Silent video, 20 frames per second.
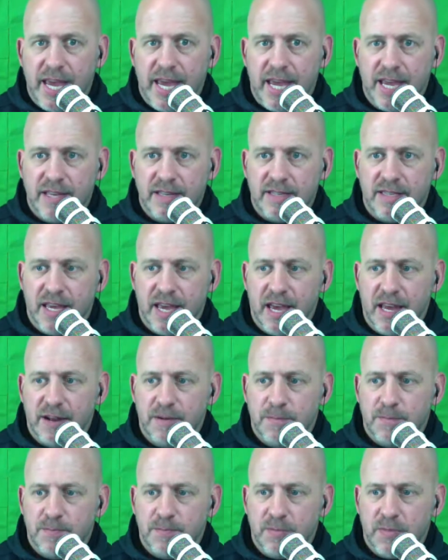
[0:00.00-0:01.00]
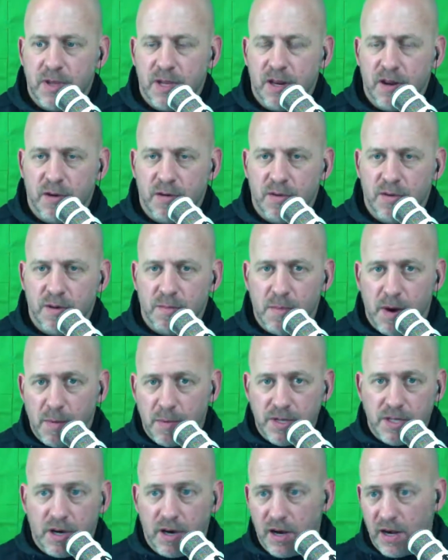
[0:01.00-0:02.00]
is that, you know, the
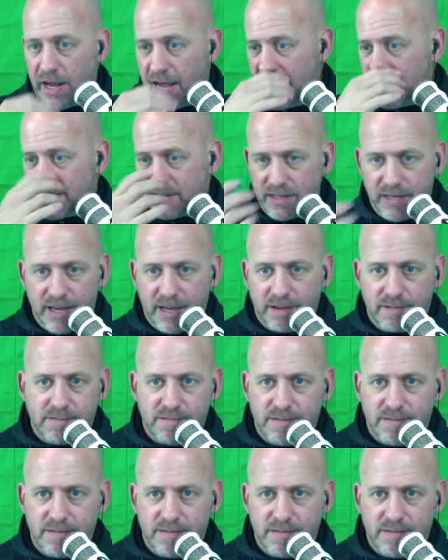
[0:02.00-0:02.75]
mama dog has like,